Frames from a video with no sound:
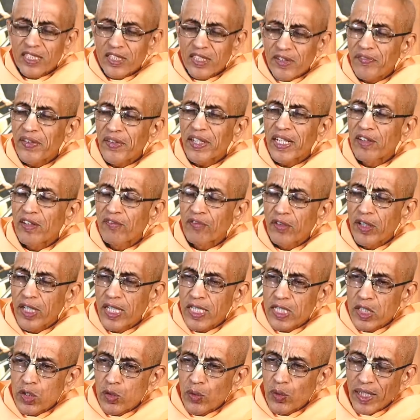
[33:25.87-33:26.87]
That's difficult
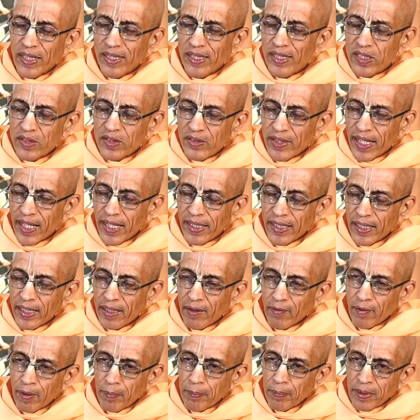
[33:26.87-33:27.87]
for us to
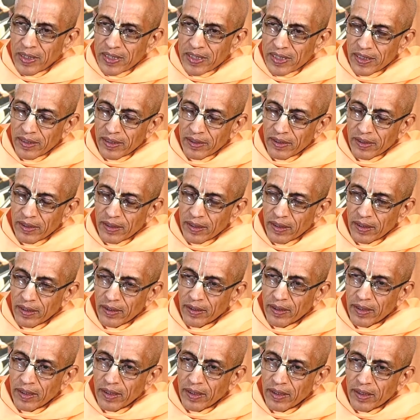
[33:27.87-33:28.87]
understand in our present
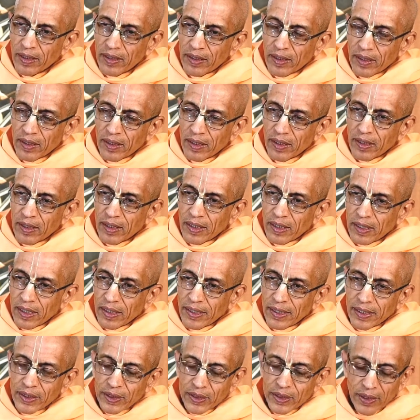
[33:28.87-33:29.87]
uh,
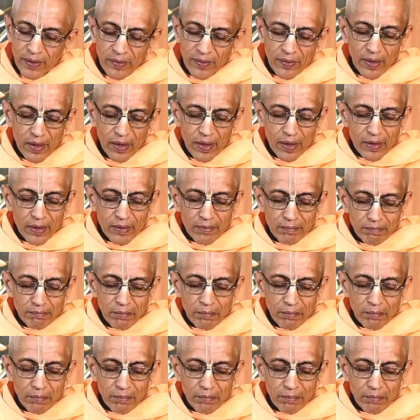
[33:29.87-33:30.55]
uh, condition,